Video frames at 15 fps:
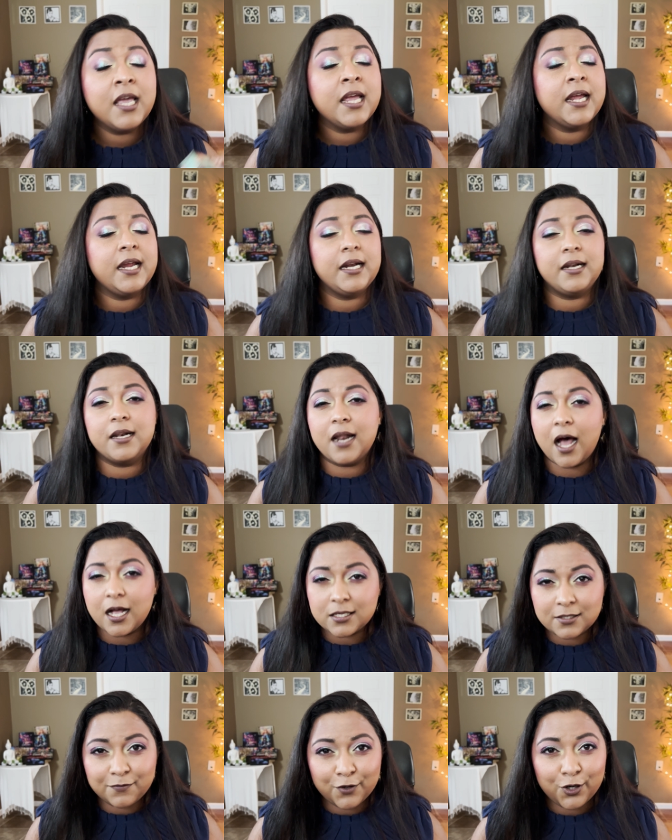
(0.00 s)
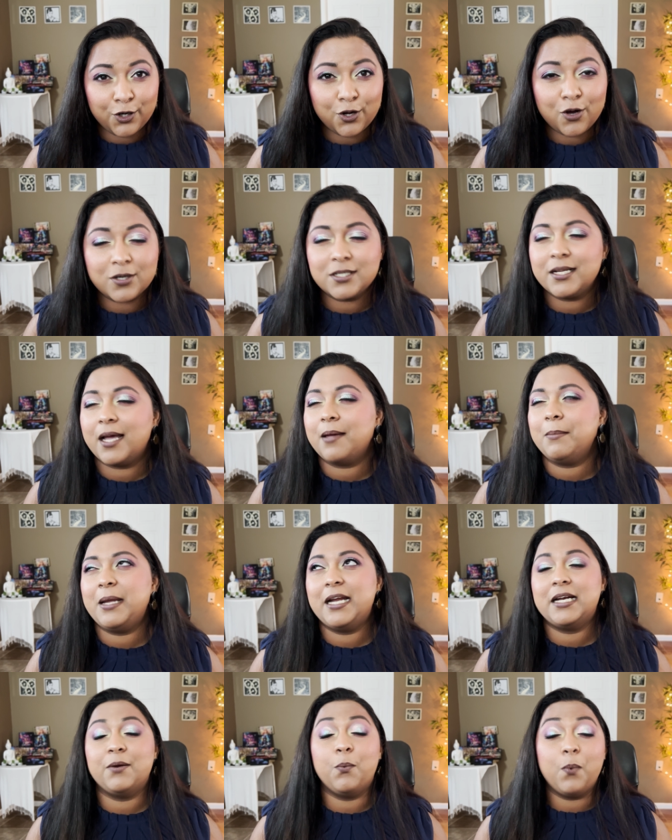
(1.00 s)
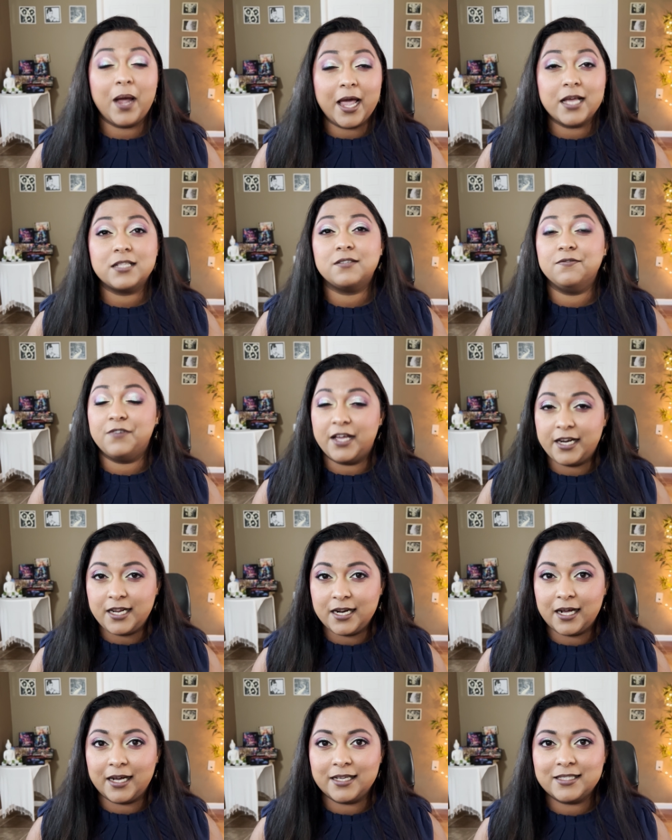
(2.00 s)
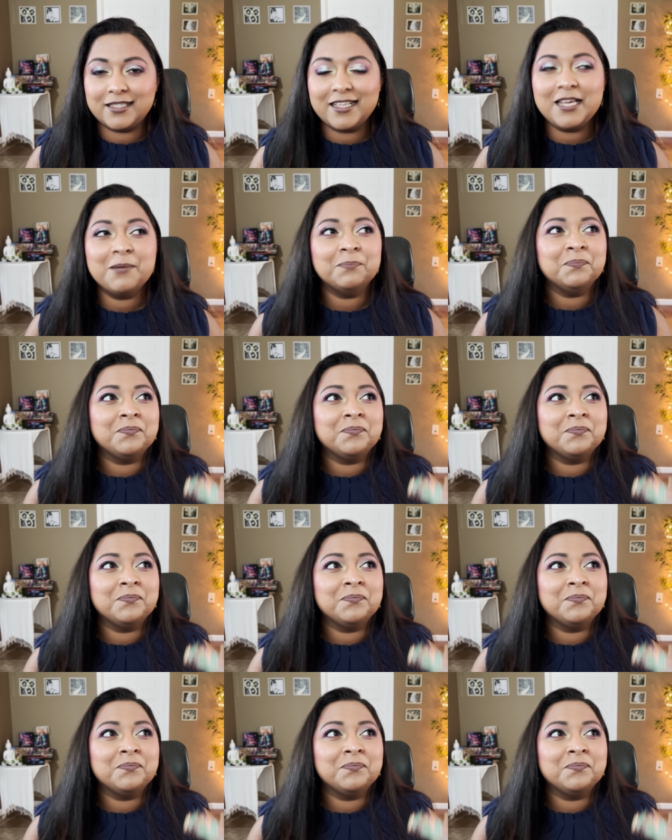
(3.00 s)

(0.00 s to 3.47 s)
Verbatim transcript: It lasts for a long time. It wears very nicely.